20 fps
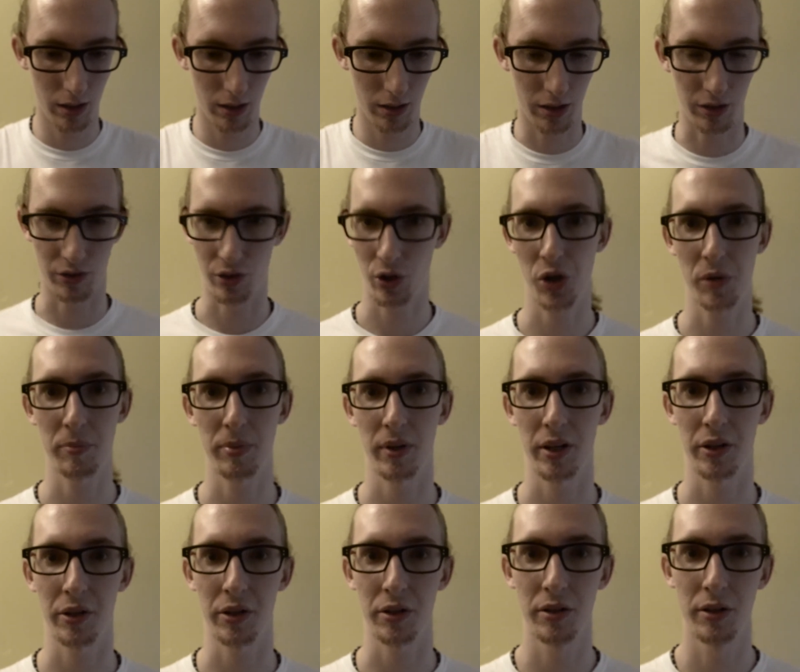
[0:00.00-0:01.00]
guitar
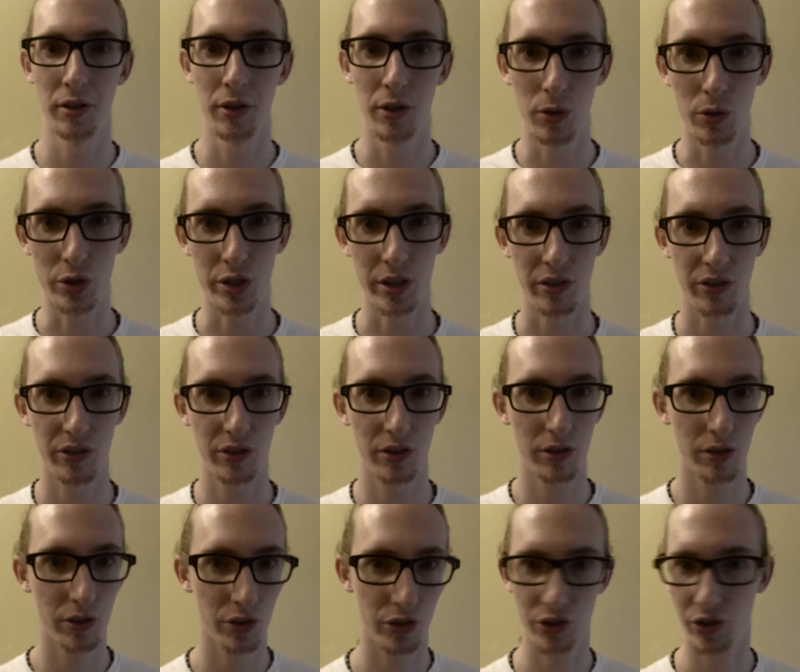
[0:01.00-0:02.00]
player who
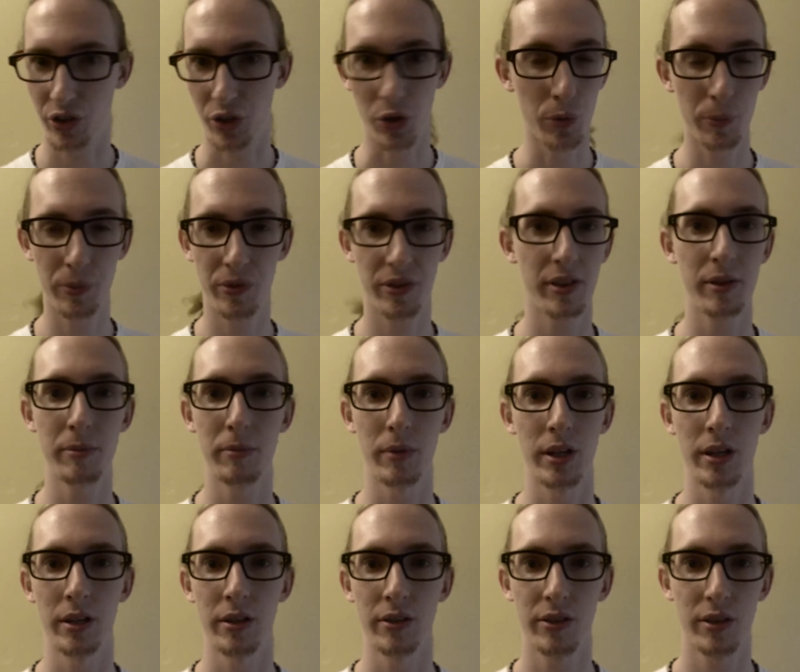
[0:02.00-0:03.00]
just scoops the
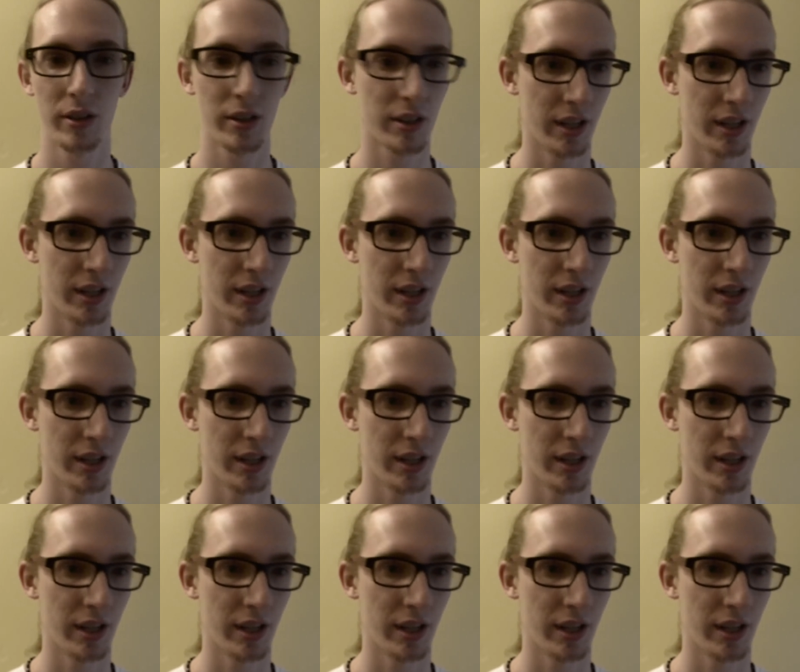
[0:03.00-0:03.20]
mids,